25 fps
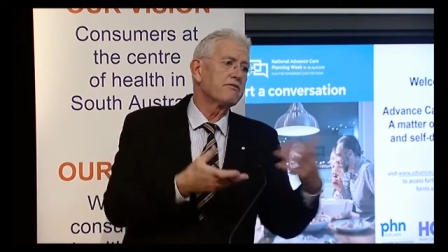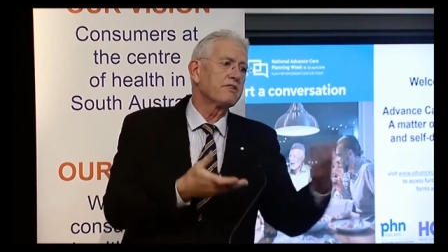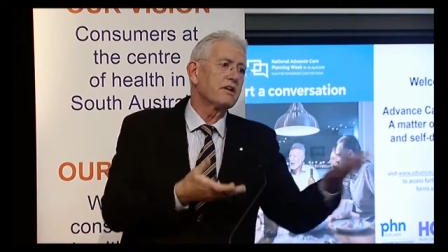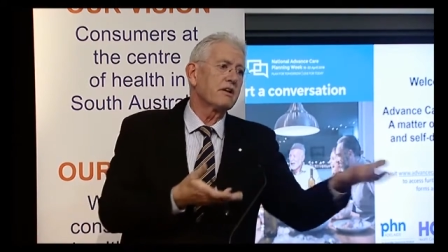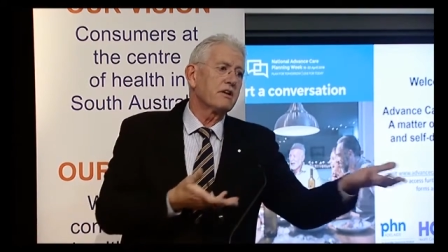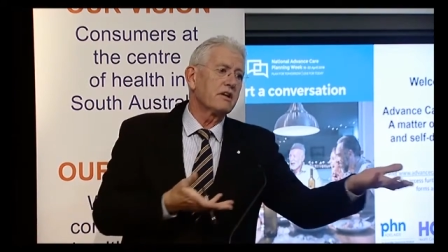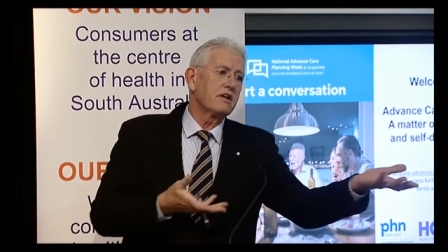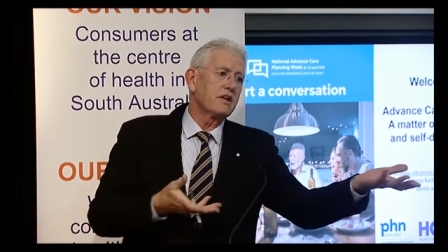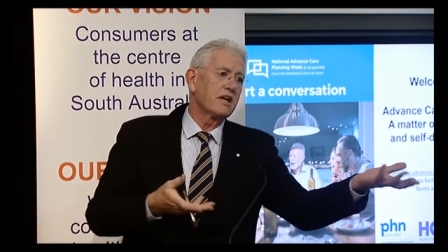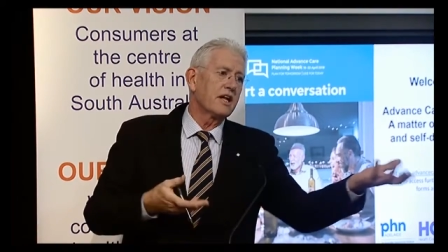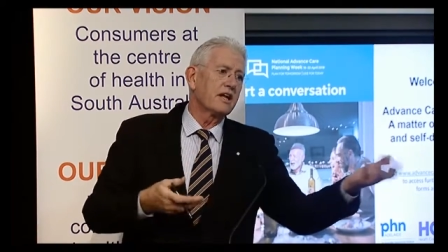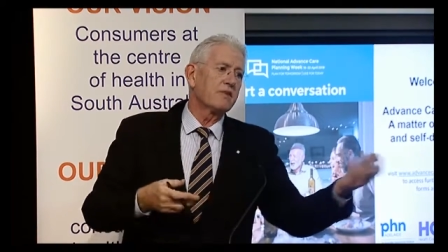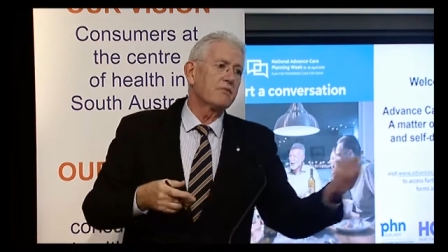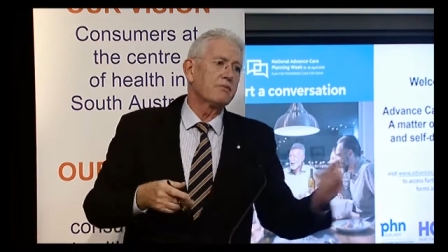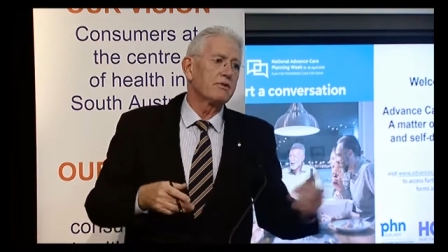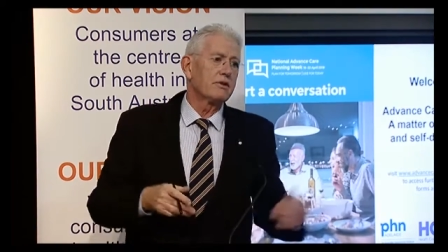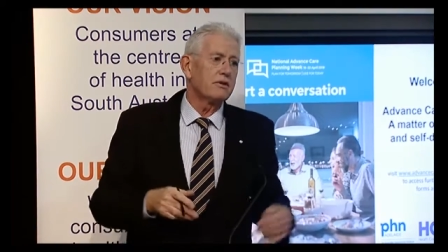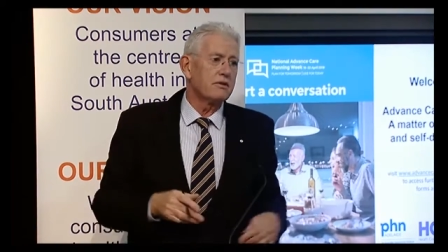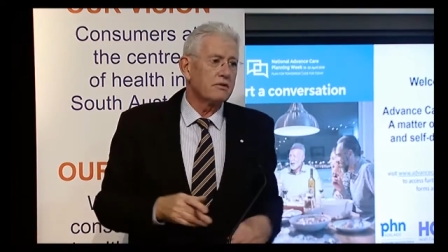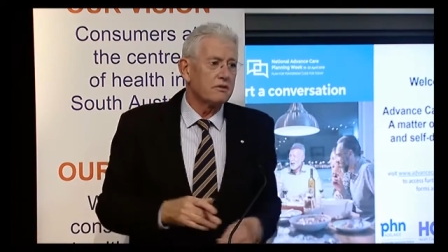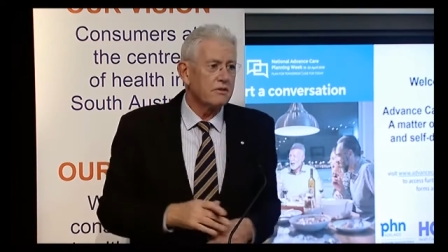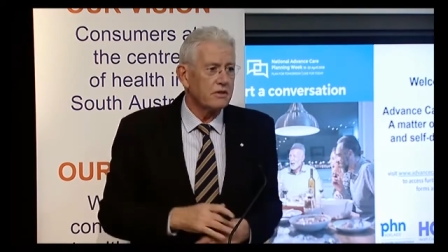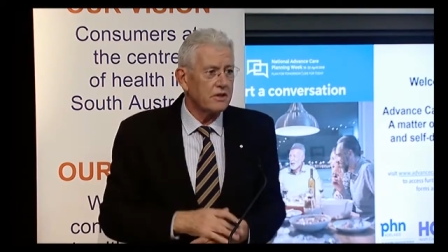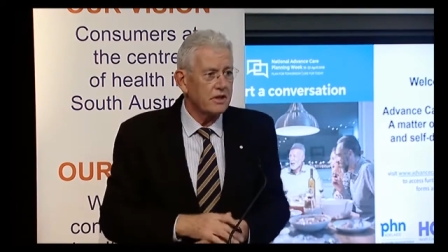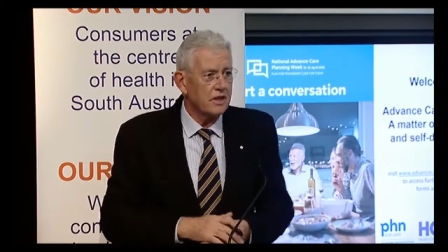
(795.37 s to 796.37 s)
fell in love with
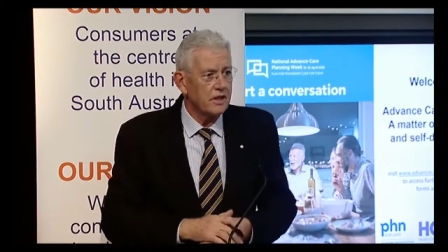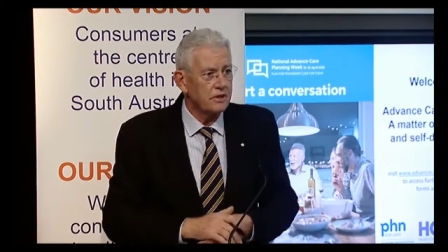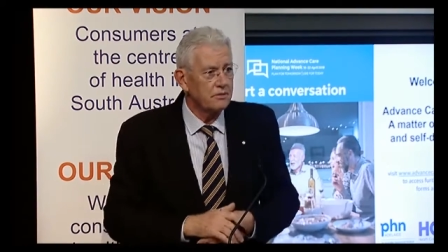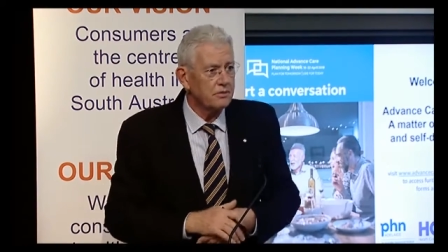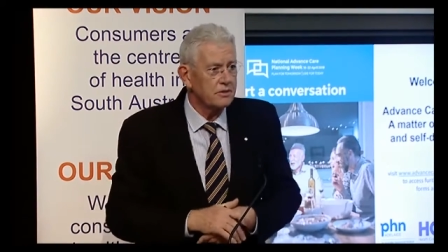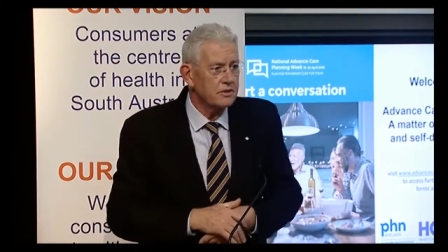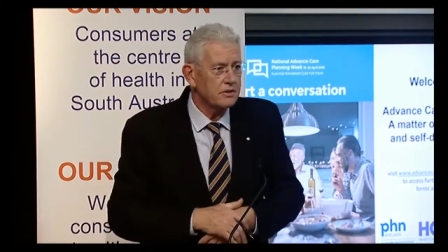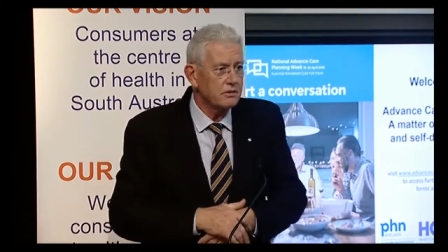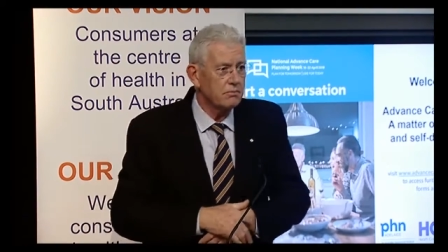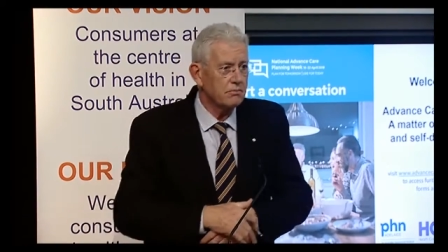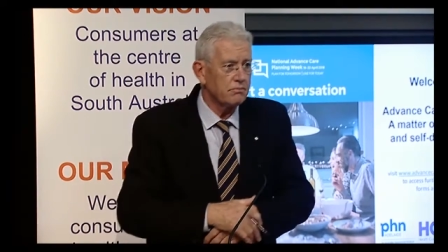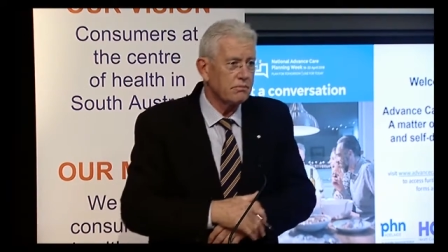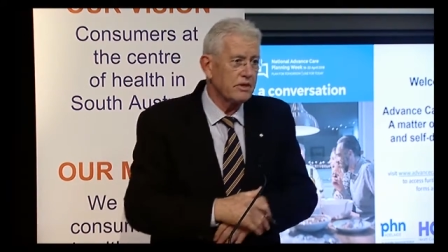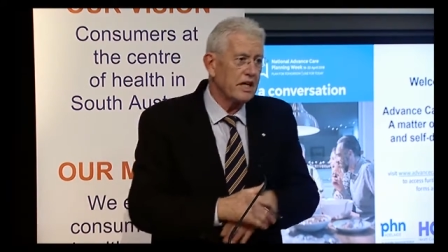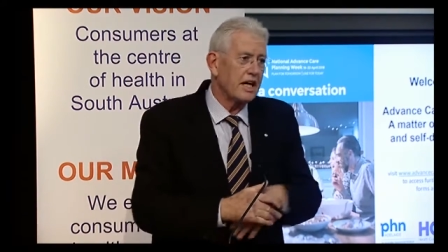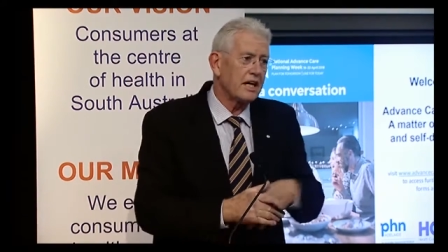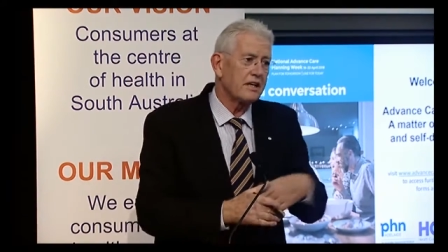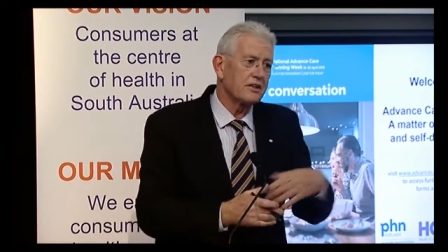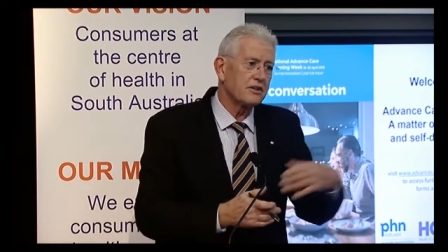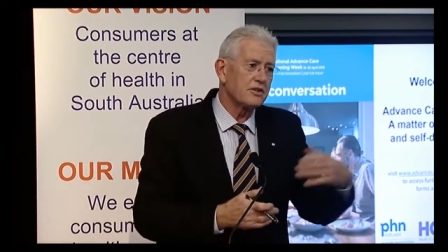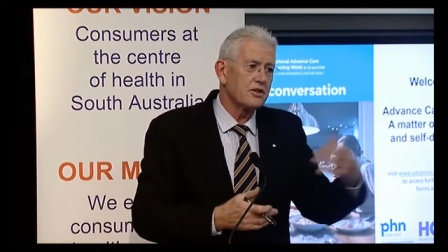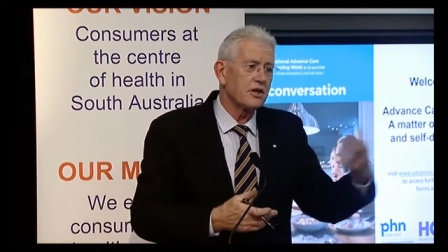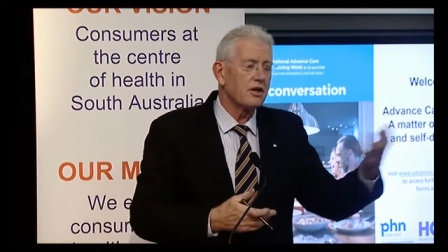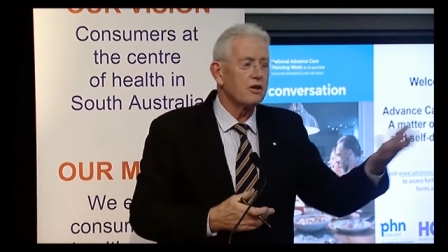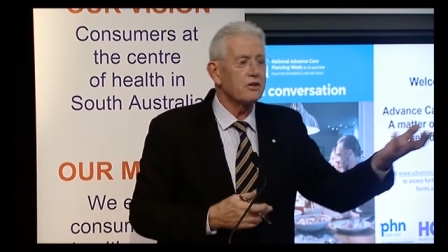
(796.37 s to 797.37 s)
her, and he was a
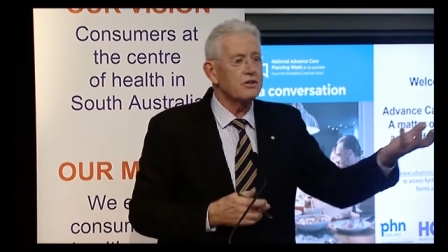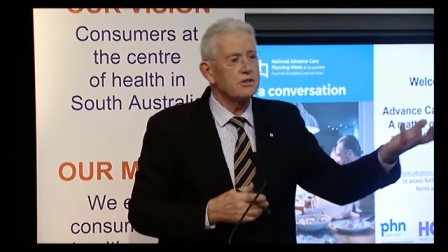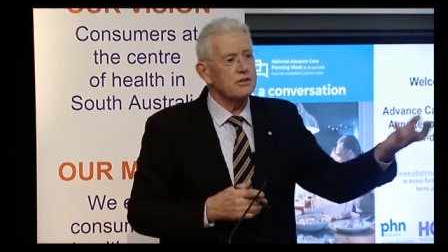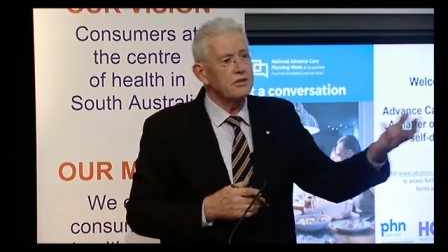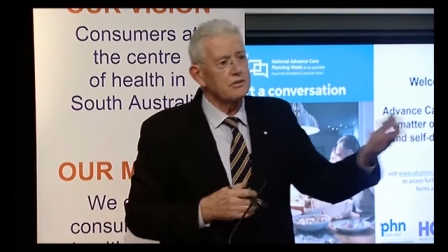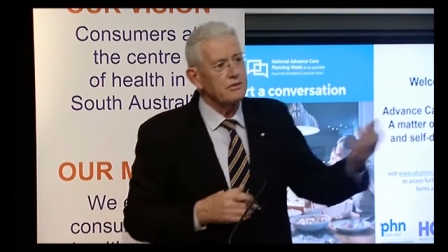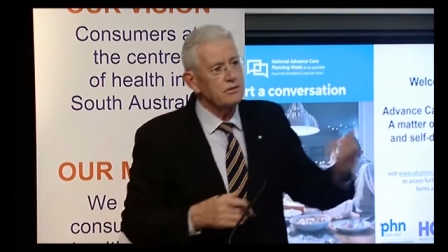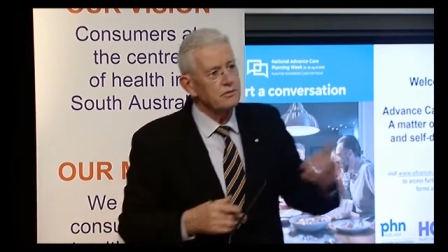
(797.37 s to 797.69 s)
young doctor.